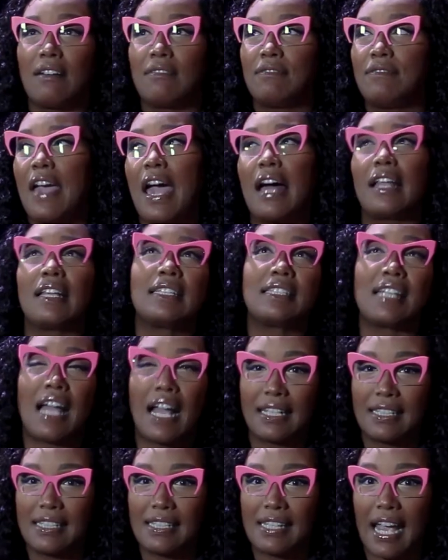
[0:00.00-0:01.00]

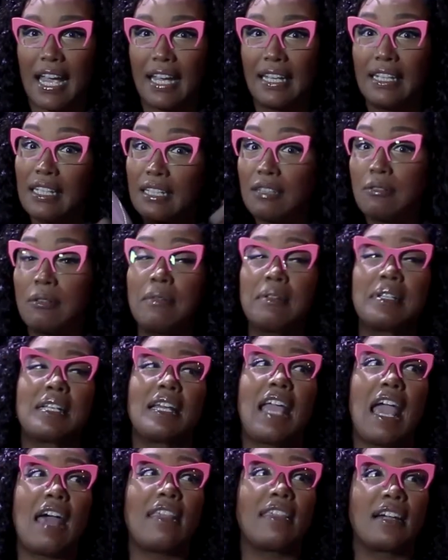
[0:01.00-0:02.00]
Valentine's Day, we were
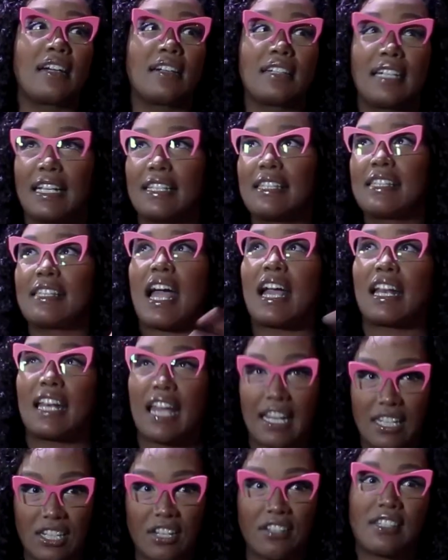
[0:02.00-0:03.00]
together inside
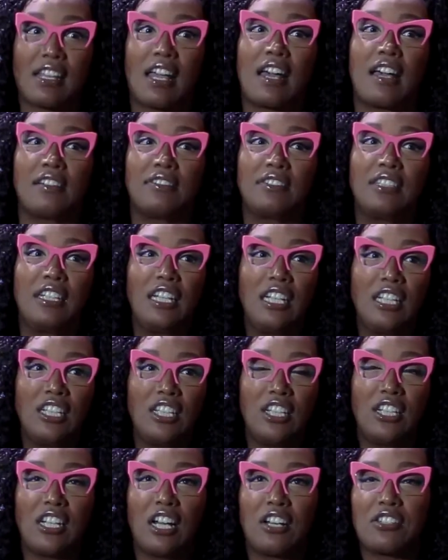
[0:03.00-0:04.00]
HSF,
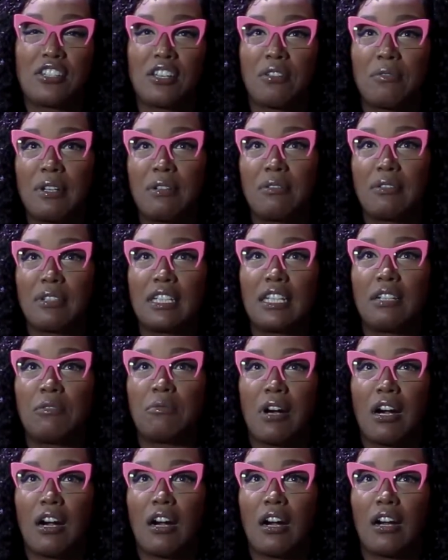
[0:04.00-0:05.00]
you know, so we really
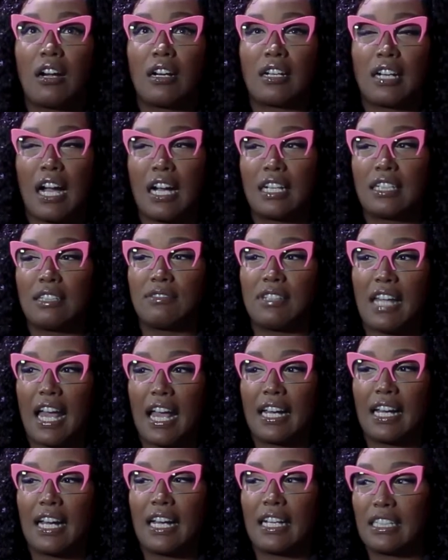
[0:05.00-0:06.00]
were kind of
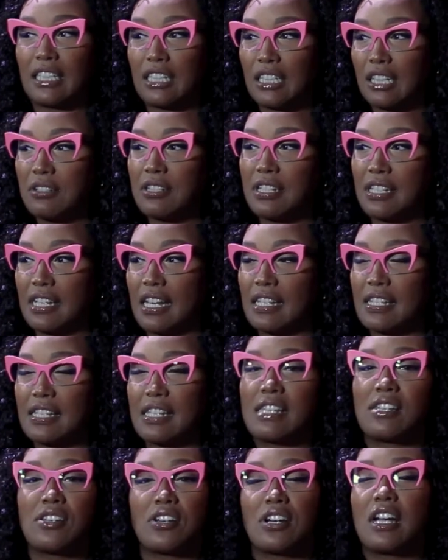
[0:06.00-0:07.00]
like a close-knit
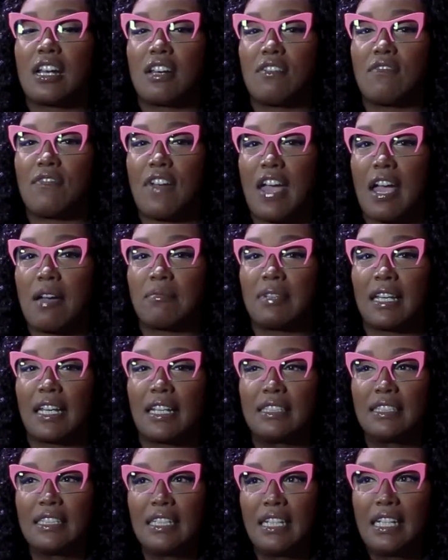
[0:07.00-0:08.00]
sisterhood and family.